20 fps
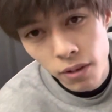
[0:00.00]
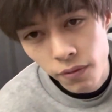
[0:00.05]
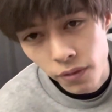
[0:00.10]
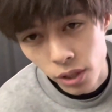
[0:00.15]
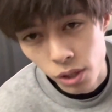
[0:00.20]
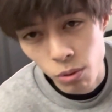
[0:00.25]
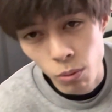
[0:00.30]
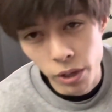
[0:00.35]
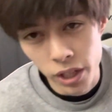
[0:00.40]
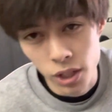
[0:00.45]
for
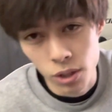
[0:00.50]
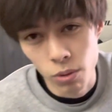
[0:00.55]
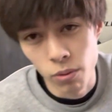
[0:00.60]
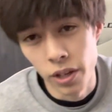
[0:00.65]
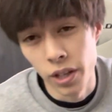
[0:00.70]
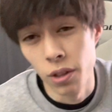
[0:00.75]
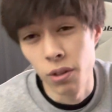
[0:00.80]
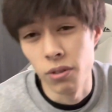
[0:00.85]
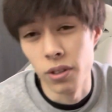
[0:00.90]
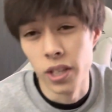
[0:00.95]

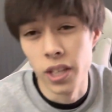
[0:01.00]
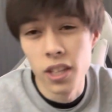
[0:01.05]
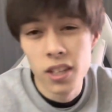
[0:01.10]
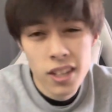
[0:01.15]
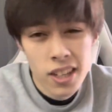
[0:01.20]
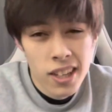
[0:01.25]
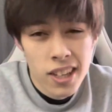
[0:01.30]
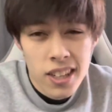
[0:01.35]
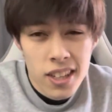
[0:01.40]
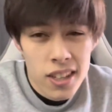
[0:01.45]
2023?
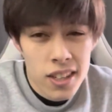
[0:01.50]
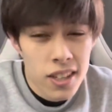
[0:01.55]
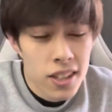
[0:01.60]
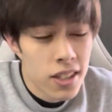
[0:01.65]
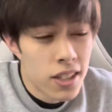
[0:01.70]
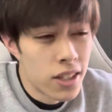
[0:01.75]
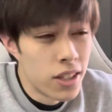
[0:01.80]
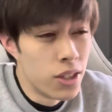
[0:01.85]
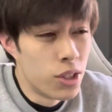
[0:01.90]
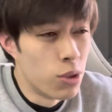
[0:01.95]

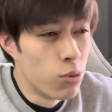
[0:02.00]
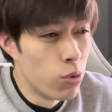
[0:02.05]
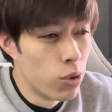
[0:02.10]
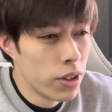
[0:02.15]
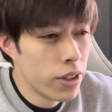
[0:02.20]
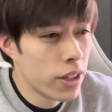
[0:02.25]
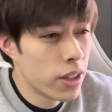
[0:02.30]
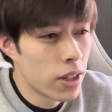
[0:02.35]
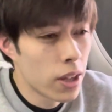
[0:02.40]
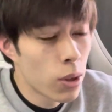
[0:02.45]
Do you
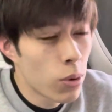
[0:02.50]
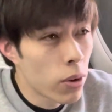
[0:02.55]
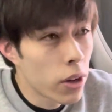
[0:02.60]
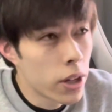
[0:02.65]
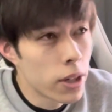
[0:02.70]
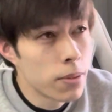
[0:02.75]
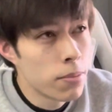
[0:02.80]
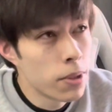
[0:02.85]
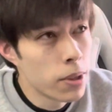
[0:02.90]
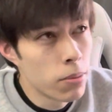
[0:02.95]
really think we're going
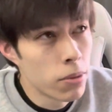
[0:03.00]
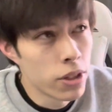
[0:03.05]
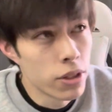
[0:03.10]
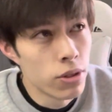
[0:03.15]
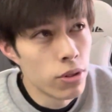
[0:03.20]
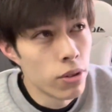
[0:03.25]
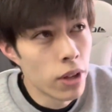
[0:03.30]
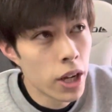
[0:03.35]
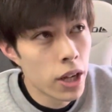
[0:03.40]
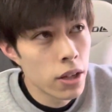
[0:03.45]
to be able to
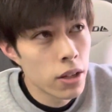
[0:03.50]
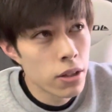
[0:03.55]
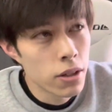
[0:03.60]
do that?